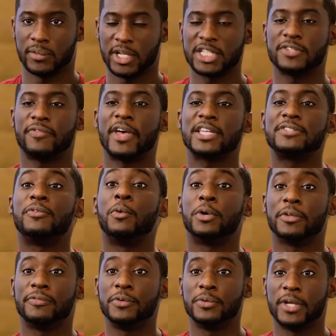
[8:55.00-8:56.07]
Let's fast
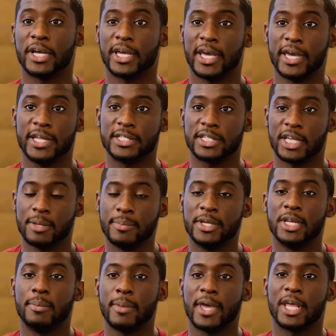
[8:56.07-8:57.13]
forward a few decades and
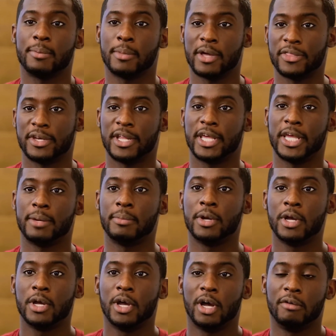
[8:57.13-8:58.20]
meet a man by the name
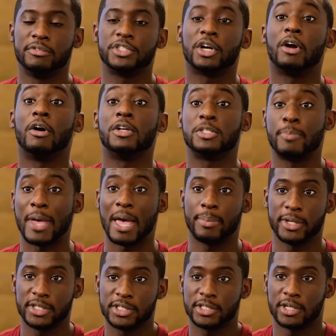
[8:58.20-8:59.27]
of Charles
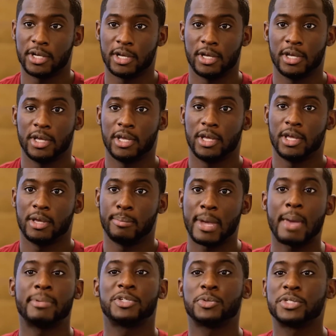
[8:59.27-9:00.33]
Babbage.
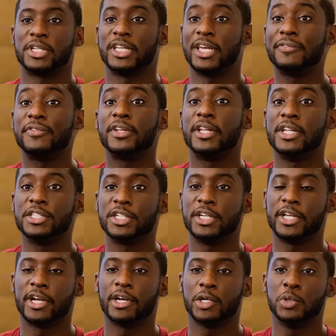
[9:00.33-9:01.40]
Babbage was a gifted
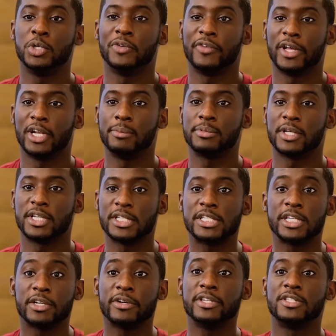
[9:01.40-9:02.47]
engineer who developed a
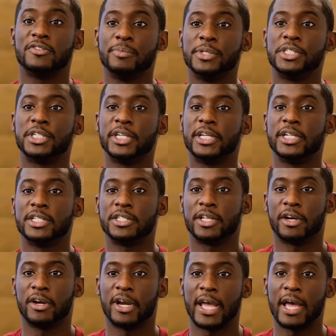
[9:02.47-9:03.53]
series of machines
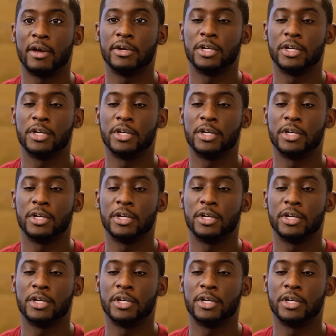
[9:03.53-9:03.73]
that are now